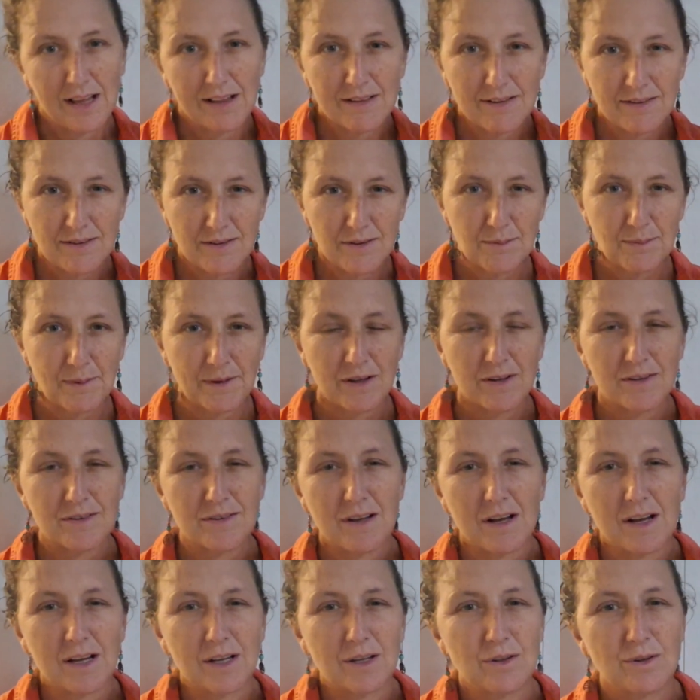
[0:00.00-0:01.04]
This is because
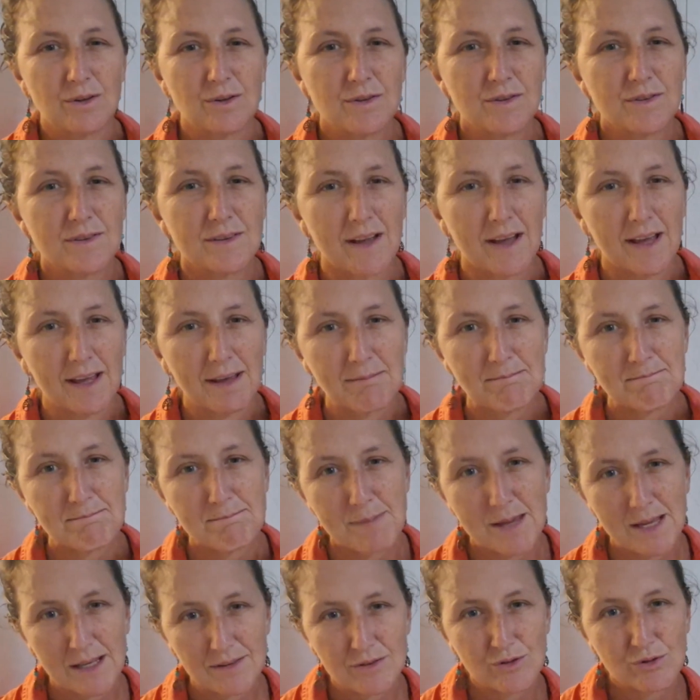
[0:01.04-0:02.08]
I used a
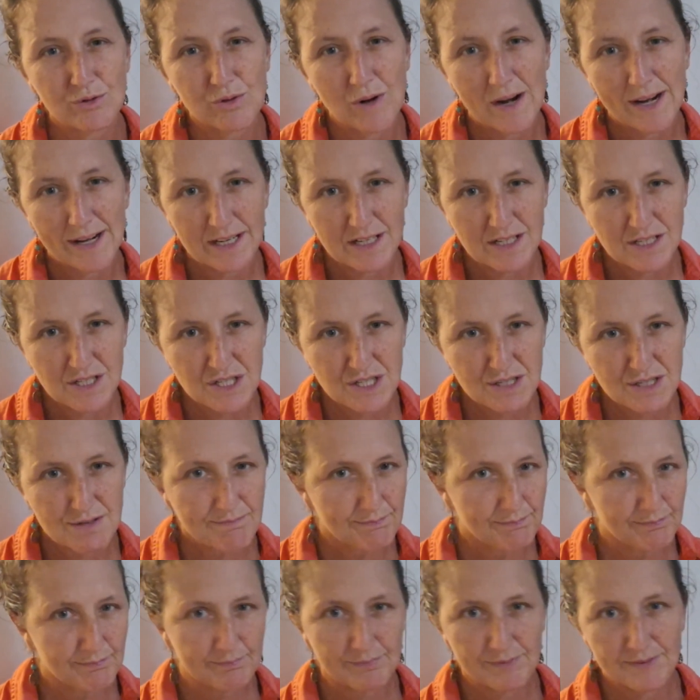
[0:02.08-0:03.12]
mixed radish
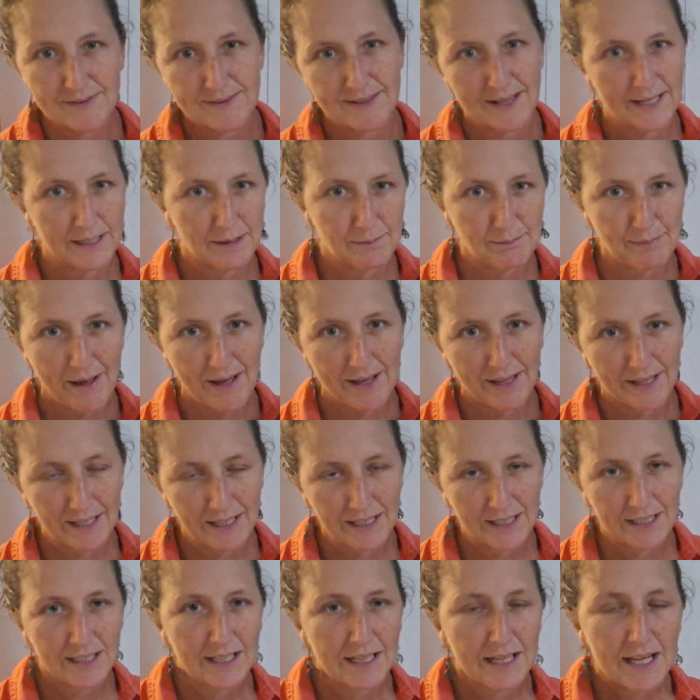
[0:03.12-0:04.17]
seed
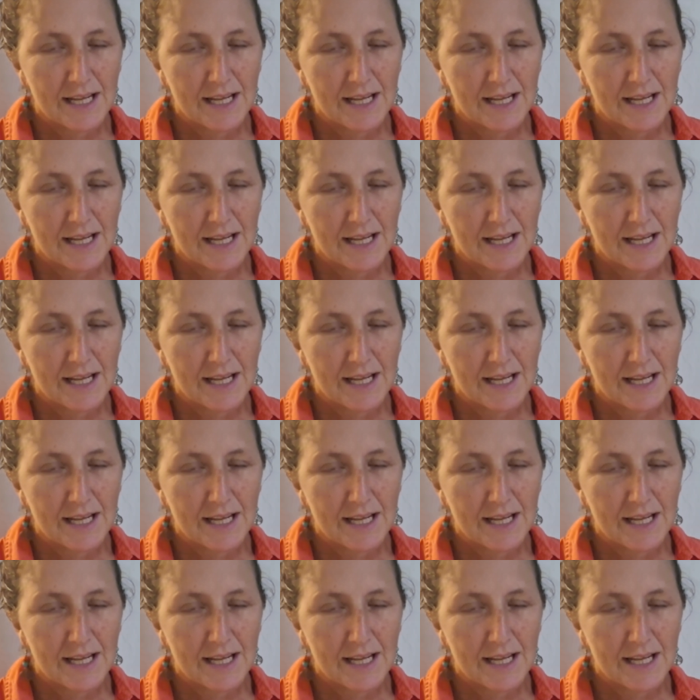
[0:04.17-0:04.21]
packet.